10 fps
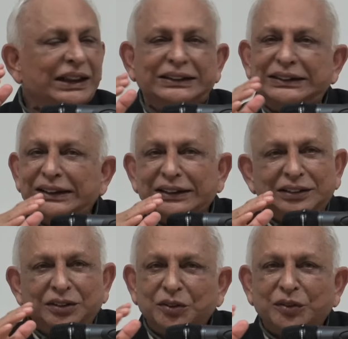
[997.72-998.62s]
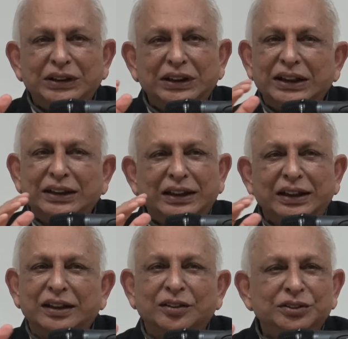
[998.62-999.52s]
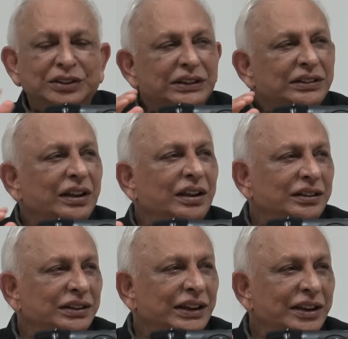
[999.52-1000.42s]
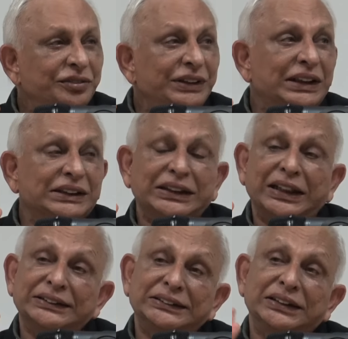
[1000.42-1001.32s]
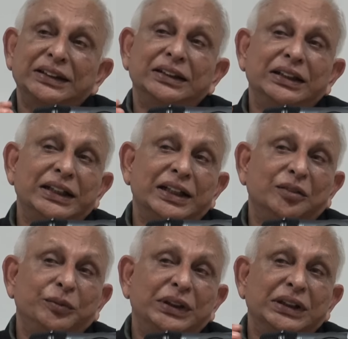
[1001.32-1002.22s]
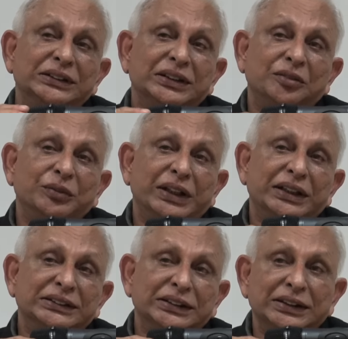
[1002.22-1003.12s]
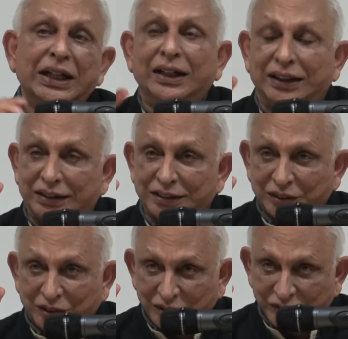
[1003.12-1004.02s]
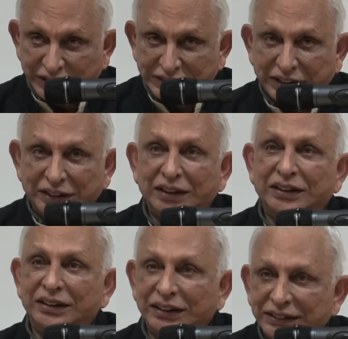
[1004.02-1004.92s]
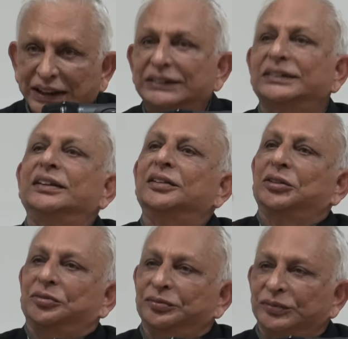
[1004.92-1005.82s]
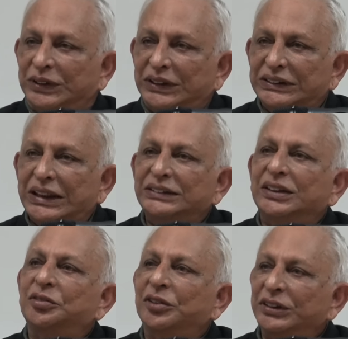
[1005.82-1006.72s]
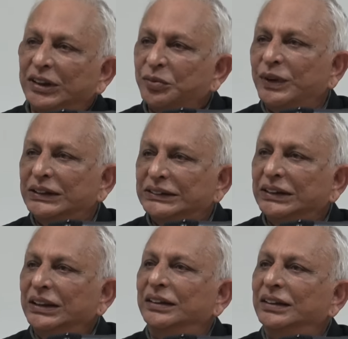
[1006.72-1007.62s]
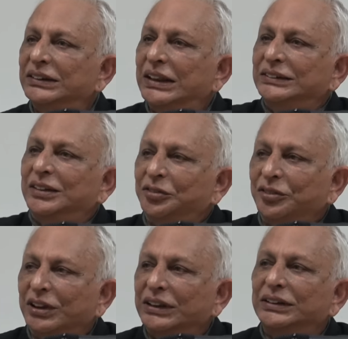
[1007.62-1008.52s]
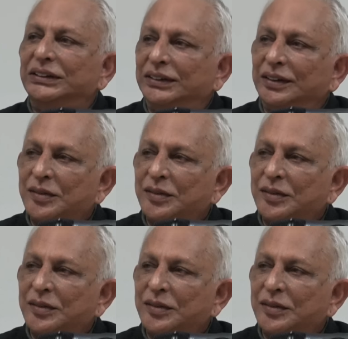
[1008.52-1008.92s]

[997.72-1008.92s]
I think no one can arouse this energy. If it has accidentally happened in some cases, it has always ended in disaster. Disaster for the person and disaster for others.